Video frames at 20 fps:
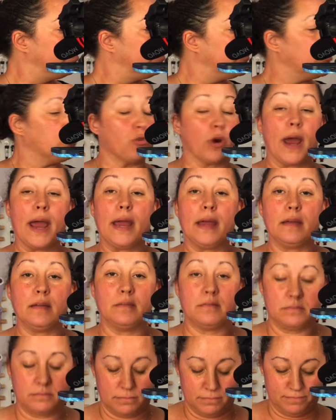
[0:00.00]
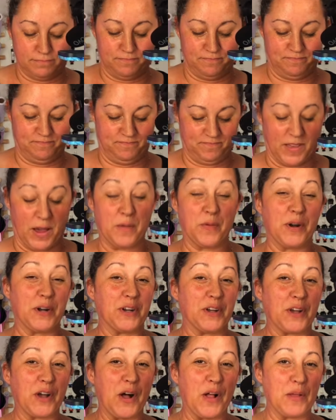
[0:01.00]
tray. I wanted
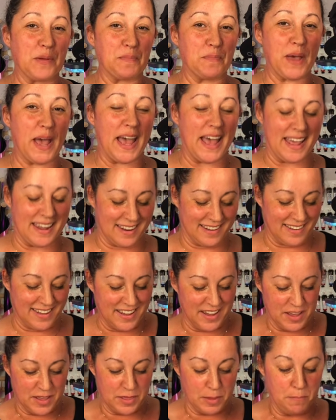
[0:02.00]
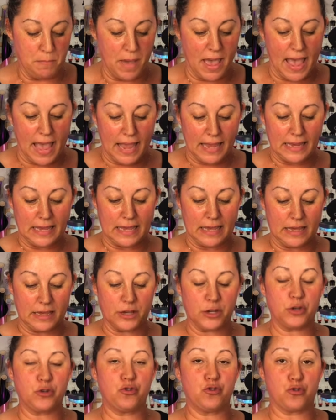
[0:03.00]
to call it a pad. The mag
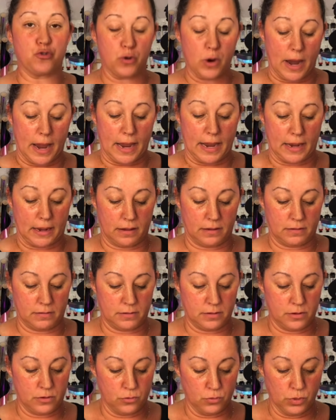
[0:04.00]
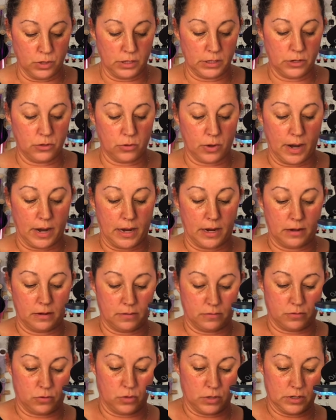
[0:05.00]
ink tray. Really great.
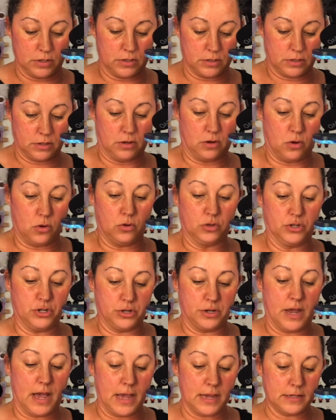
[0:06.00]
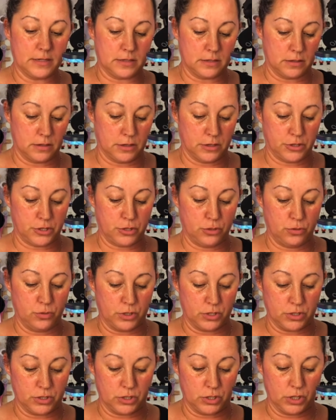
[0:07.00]
Of course, it's going to hold your dies in there too,
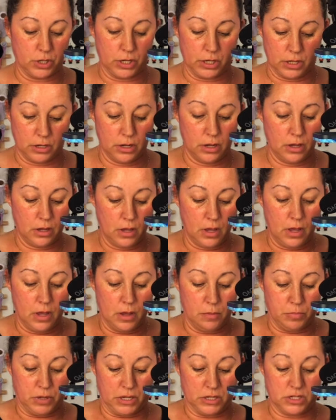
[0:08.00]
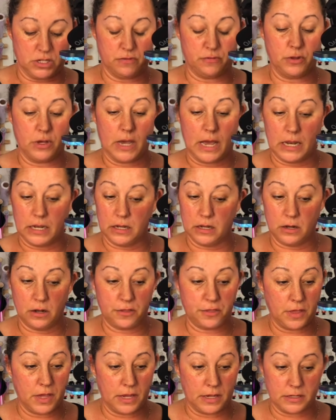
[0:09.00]
which is good, because if you got little
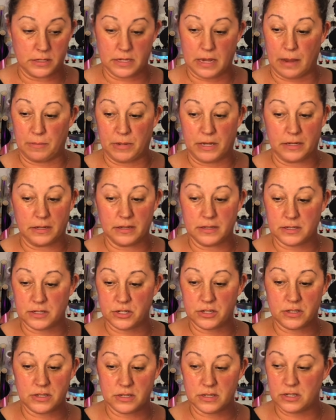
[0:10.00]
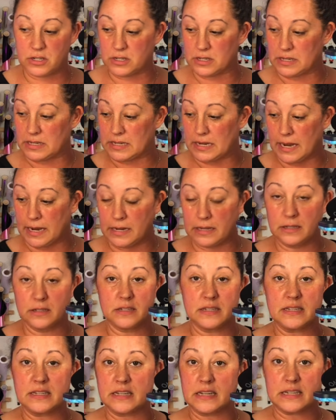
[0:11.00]
things, I mean, this is just a tiny little
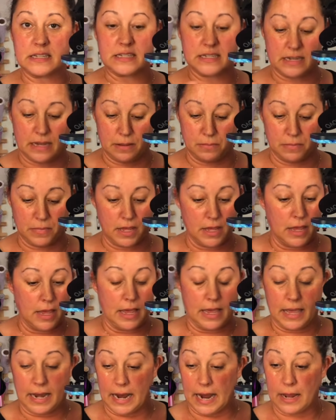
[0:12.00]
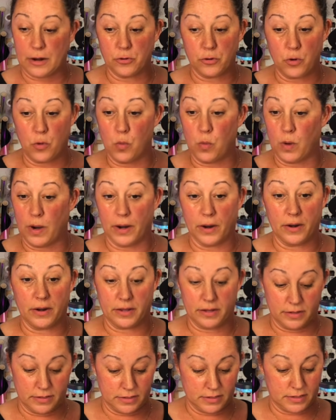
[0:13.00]
stick stem, and I don't know where it
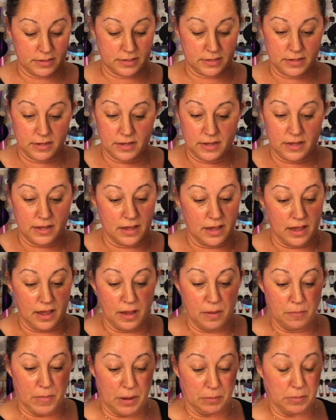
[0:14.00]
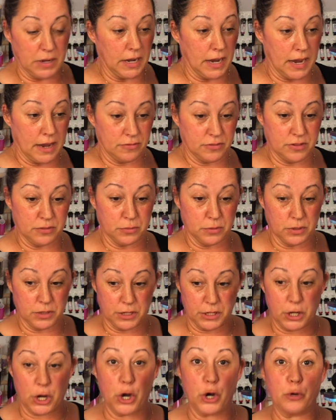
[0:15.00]
is. I'm going to have to really
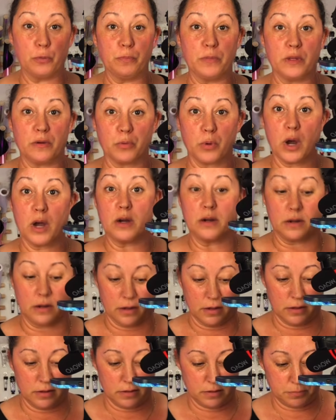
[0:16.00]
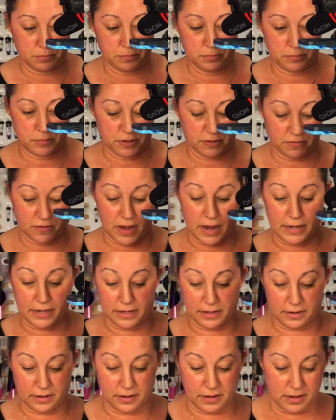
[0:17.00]
comb the rug to find
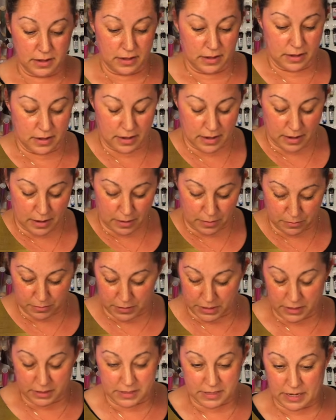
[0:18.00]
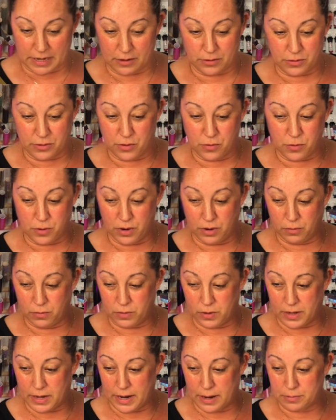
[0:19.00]
it, because I don't know
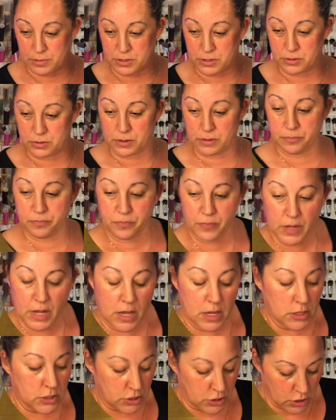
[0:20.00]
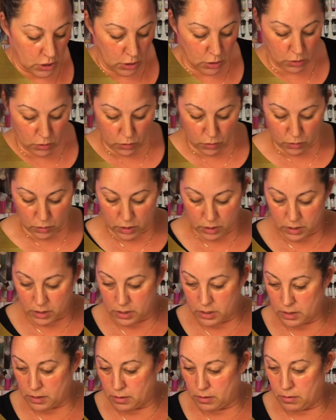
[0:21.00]
what happened to it. So
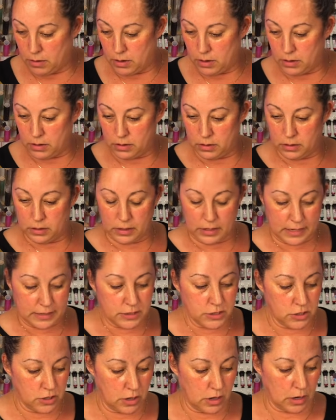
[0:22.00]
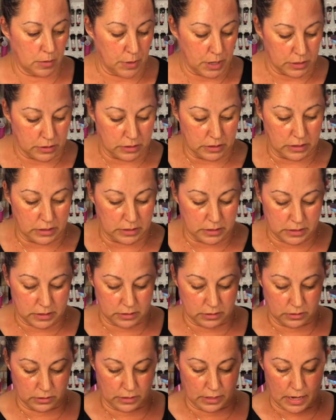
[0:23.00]
let's talk about these
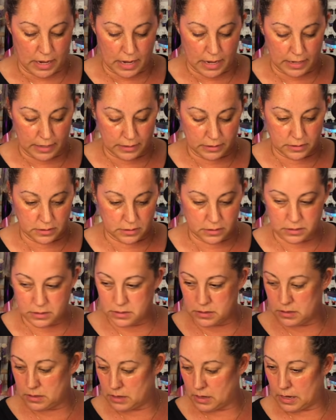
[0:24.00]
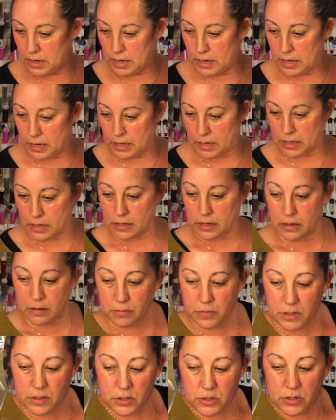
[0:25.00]
little guys, and let
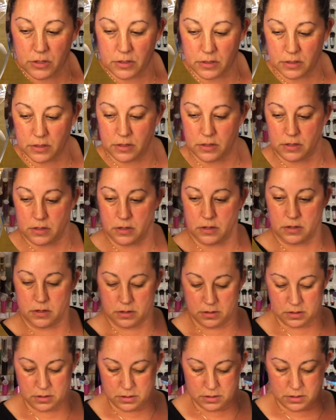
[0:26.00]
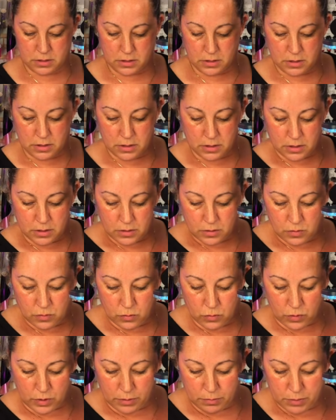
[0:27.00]
me just
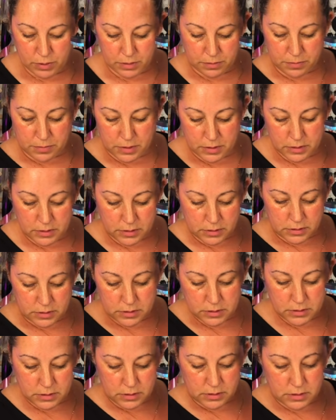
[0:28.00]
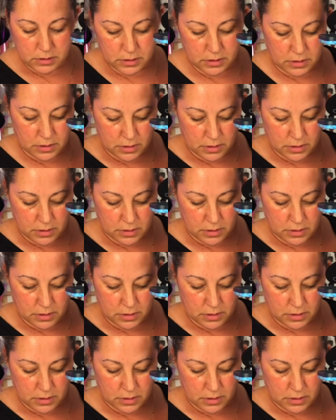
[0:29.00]
wipe up this.